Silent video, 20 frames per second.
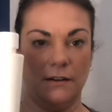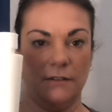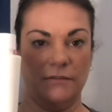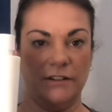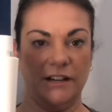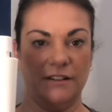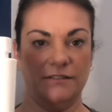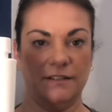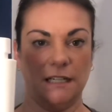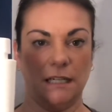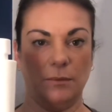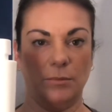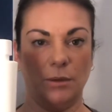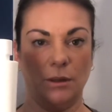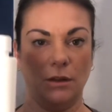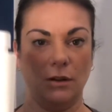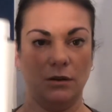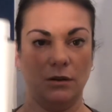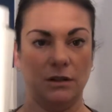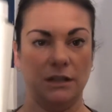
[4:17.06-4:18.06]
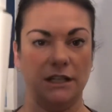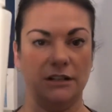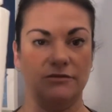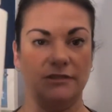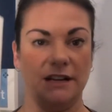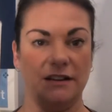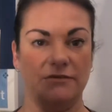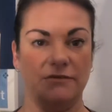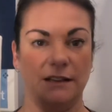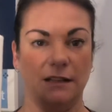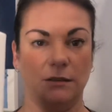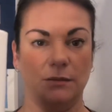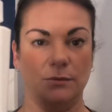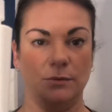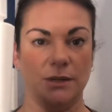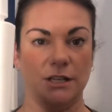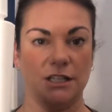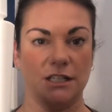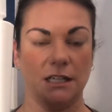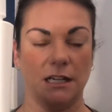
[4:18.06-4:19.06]
refillable, your refill,
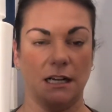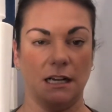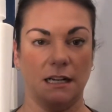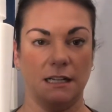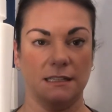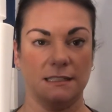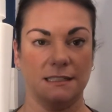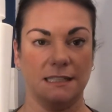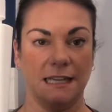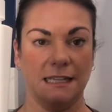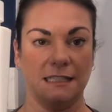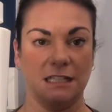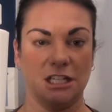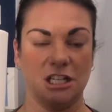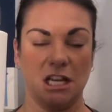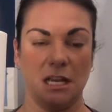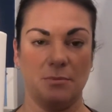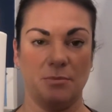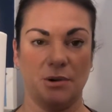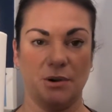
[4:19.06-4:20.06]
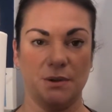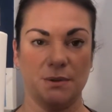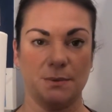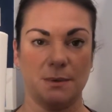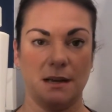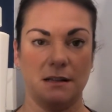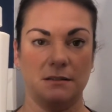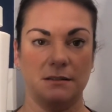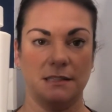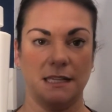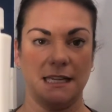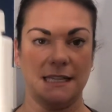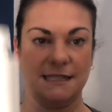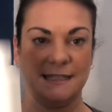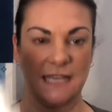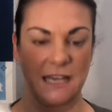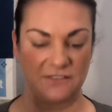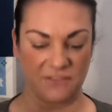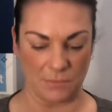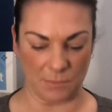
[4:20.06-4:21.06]
which are slightly cheaper as well, so you're
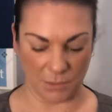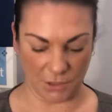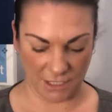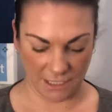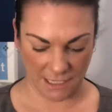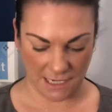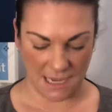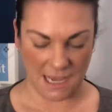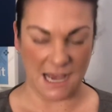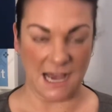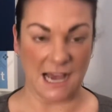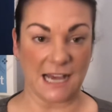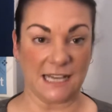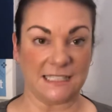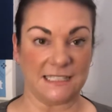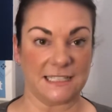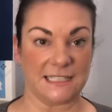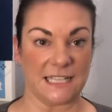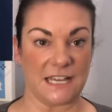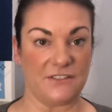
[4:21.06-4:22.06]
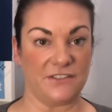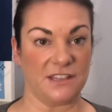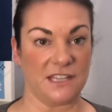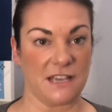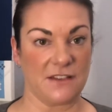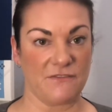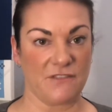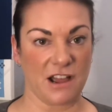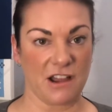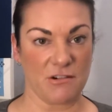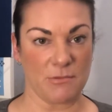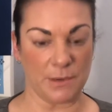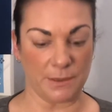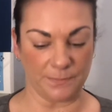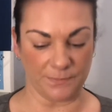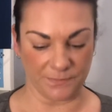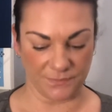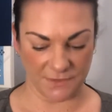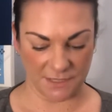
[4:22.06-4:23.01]
saving money and saving the environment.